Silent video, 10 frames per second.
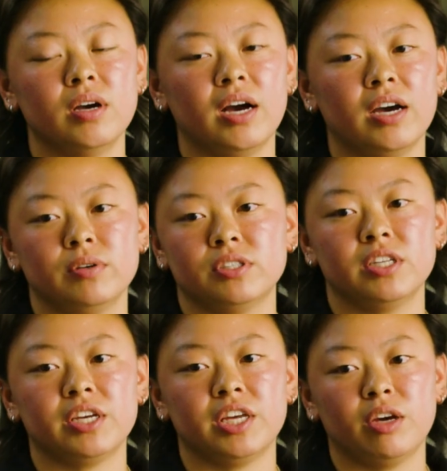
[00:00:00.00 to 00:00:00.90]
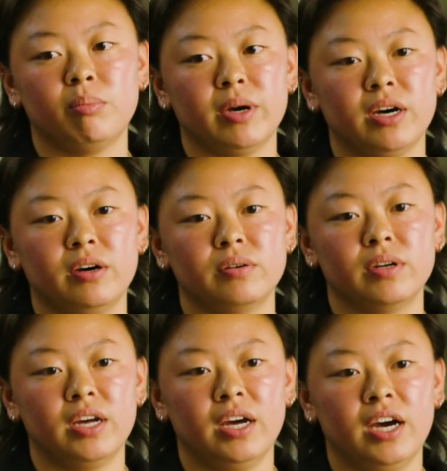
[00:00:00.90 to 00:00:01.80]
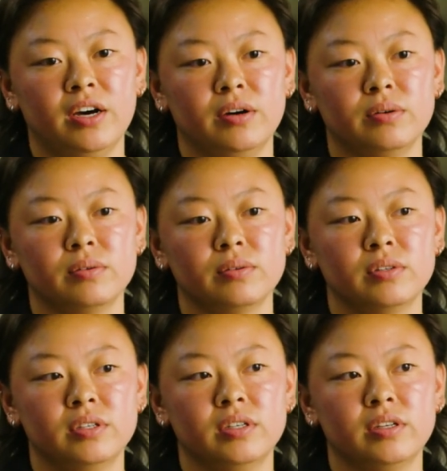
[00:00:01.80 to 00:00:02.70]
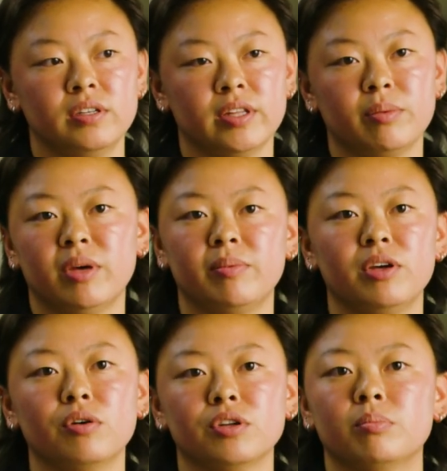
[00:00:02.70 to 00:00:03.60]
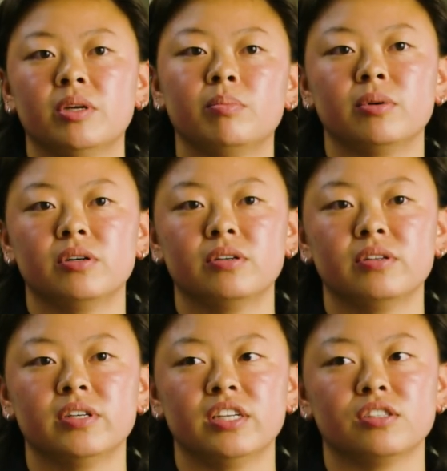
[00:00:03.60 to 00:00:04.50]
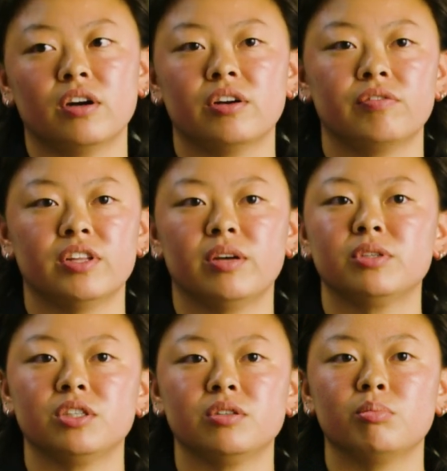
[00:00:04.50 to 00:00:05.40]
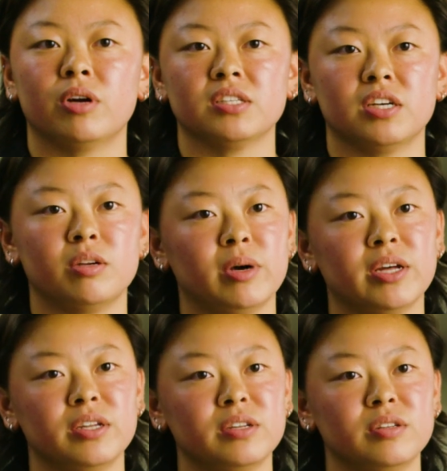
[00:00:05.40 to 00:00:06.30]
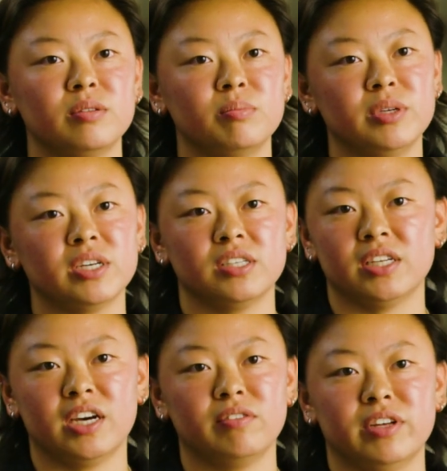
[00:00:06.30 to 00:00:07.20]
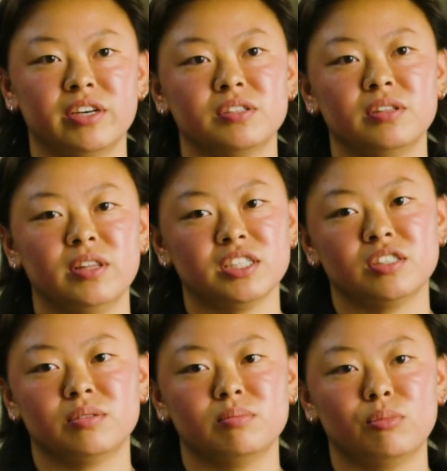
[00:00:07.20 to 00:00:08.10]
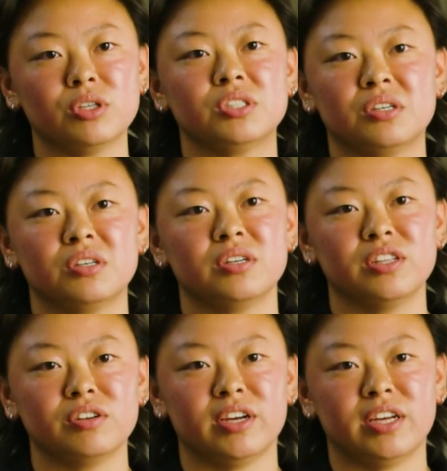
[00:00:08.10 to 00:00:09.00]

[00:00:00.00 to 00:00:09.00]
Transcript: I was thinking about how like maybe older people, it's harder for them to press on a button because they have like less moisture in their